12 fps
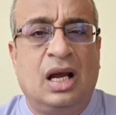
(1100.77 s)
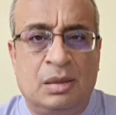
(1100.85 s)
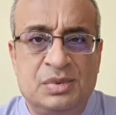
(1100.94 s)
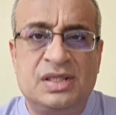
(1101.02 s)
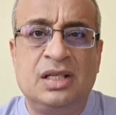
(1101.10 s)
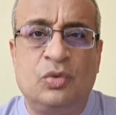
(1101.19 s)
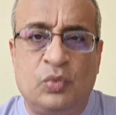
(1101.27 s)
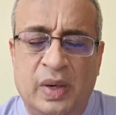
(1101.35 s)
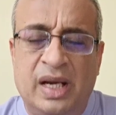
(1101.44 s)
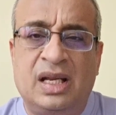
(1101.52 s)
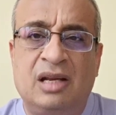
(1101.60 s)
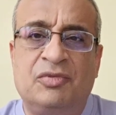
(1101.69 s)
I'm still
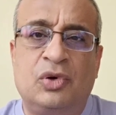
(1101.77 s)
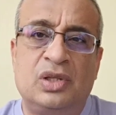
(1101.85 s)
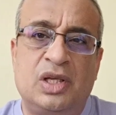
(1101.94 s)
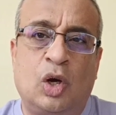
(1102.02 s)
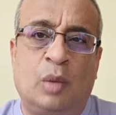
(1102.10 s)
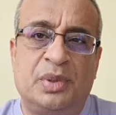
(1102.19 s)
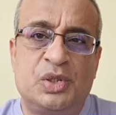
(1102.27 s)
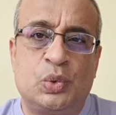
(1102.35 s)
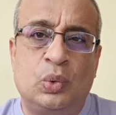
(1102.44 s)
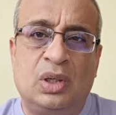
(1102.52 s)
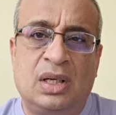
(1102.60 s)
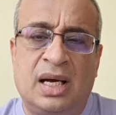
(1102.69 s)
waiting for the
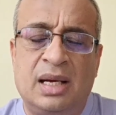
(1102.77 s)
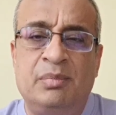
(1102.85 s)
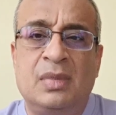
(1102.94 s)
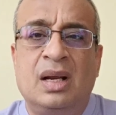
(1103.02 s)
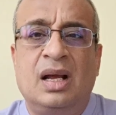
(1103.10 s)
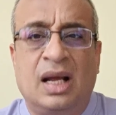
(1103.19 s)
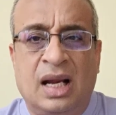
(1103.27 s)
opportune time.